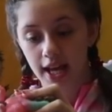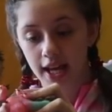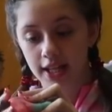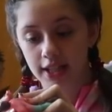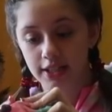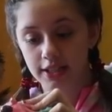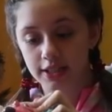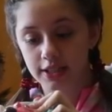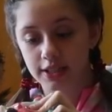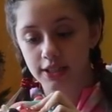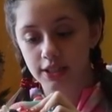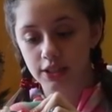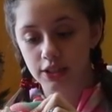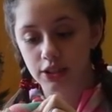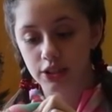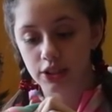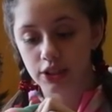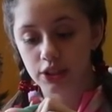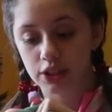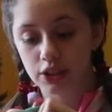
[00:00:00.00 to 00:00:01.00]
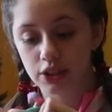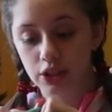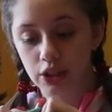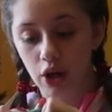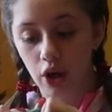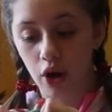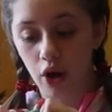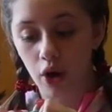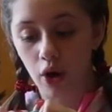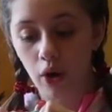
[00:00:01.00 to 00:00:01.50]
It's
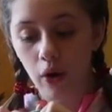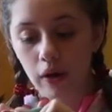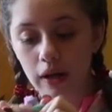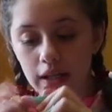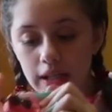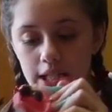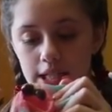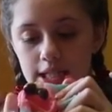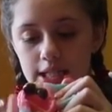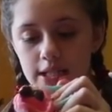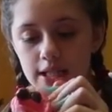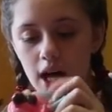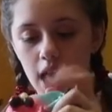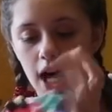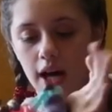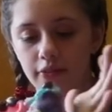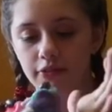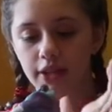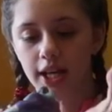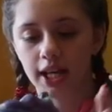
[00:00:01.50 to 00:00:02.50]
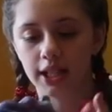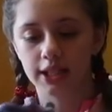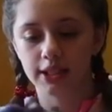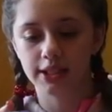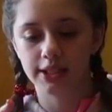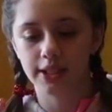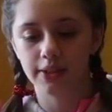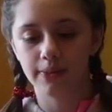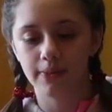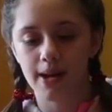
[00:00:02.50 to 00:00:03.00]
so soft and
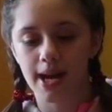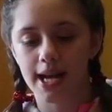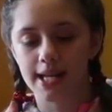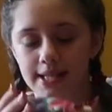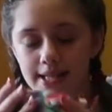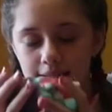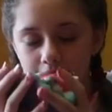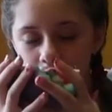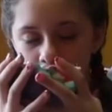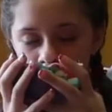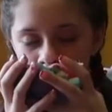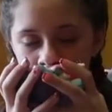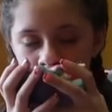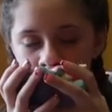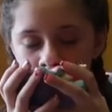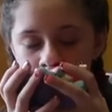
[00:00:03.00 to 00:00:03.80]
slow rising,